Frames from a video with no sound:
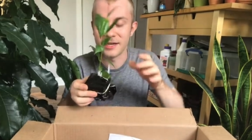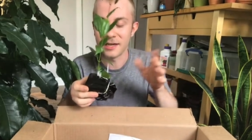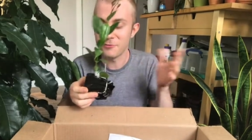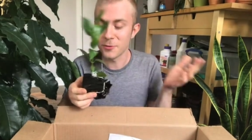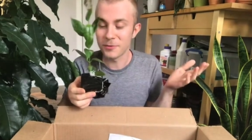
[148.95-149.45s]
and
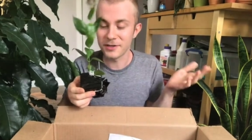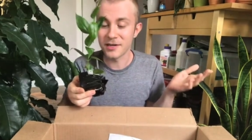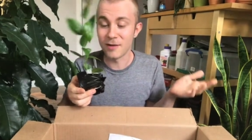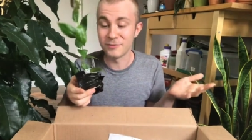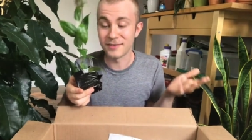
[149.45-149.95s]
I feel pretty
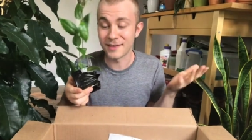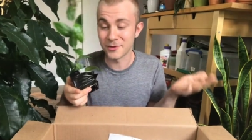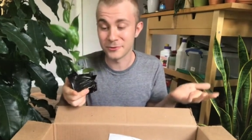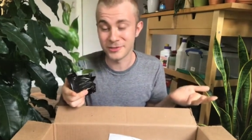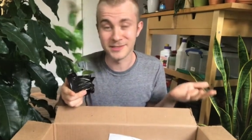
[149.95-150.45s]
confident that
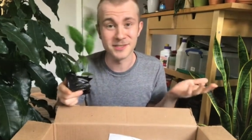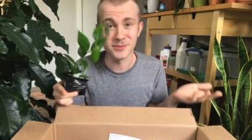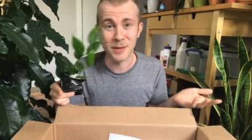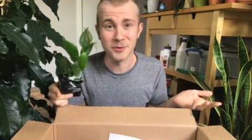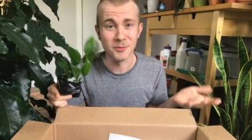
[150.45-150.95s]
Logee's is
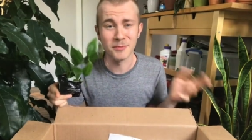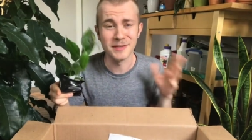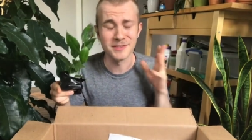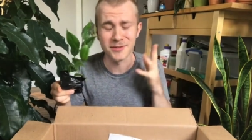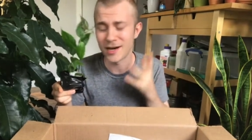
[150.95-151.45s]
a reputable
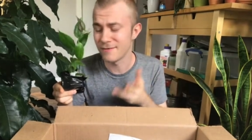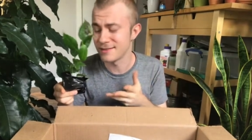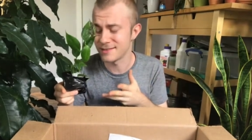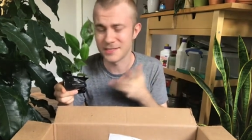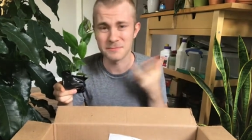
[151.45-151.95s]
place, so
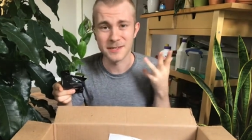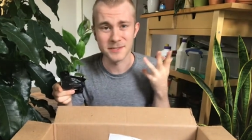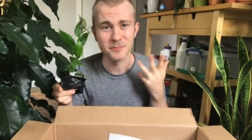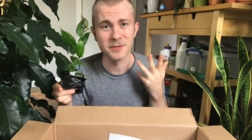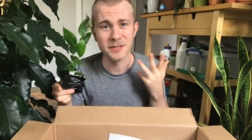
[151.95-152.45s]
obviously these
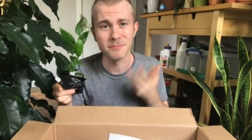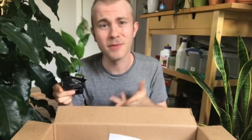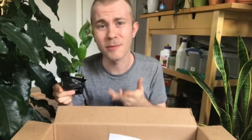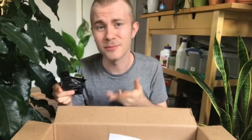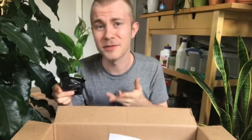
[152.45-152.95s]
plants are
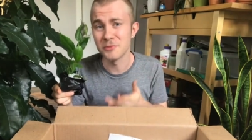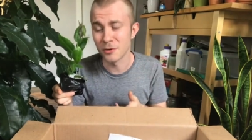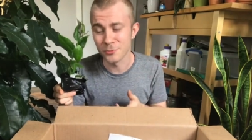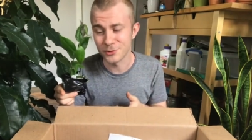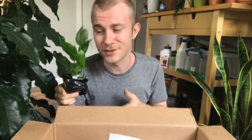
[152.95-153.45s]
probably
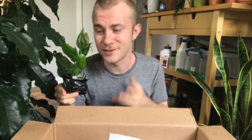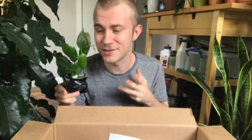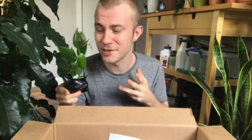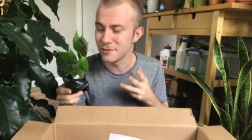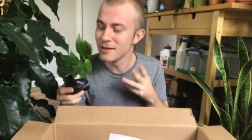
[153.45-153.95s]
well-rooted,
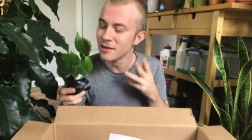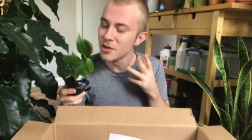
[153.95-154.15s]
so